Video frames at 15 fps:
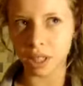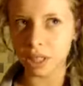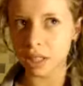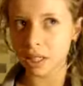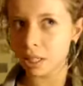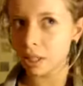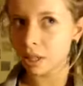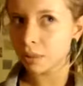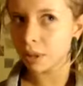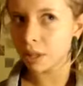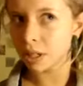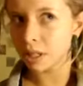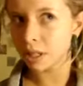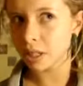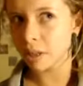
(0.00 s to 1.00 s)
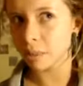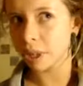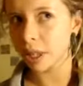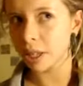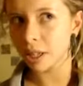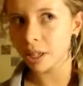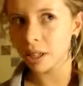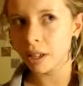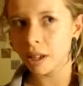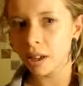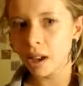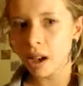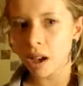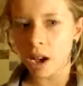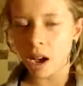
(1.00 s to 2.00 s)
these little ones up here,
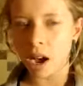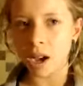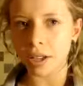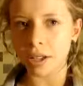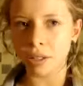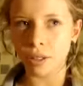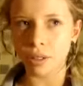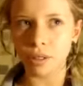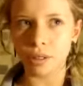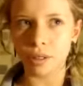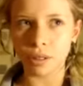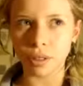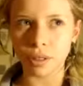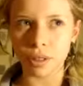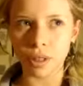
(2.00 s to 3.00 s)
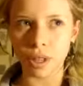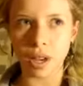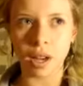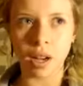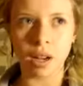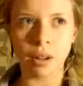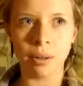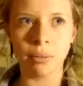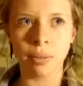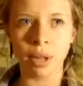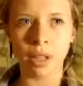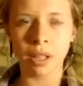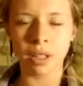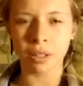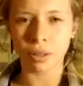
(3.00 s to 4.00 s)
I used,
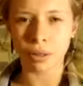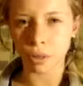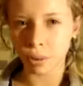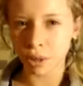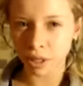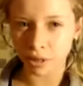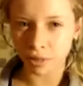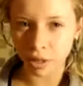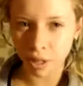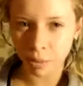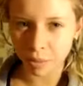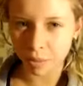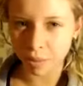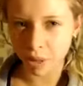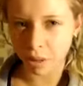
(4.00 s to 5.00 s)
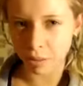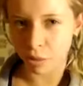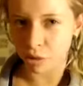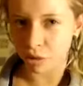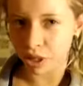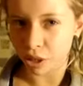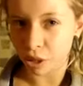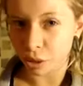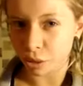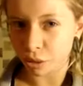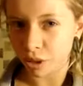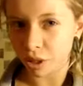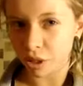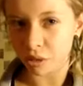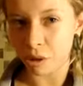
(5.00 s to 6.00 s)
I think it's called Twist and Rip. I'm not really
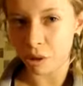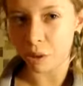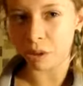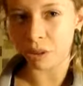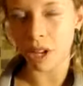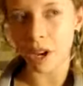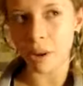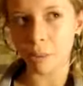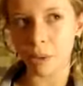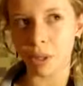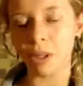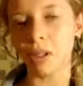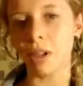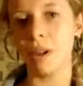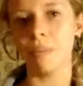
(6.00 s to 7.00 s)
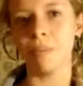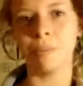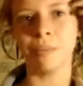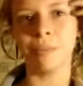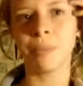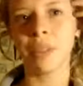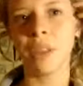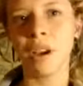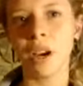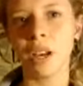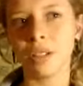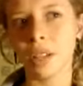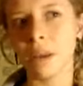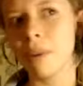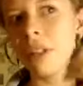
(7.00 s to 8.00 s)
sure, don't quote me on that, but I
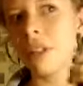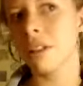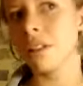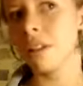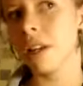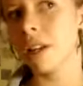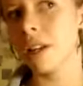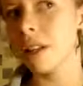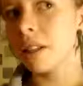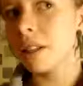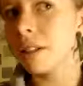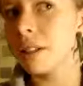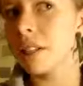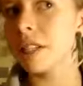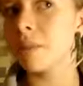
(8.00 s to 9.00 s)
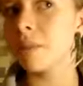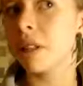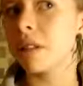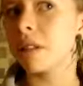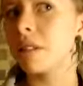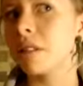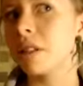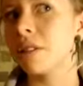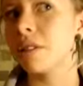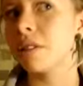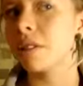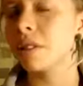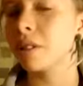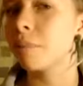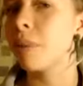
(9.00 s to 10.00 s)
used that method, and then these methods I
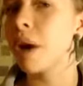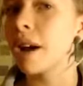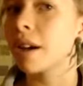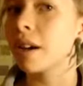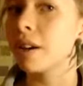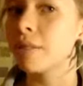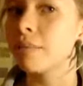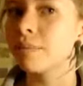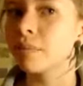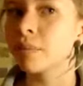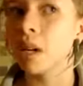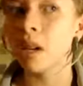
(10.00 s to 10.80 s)
used to back comb,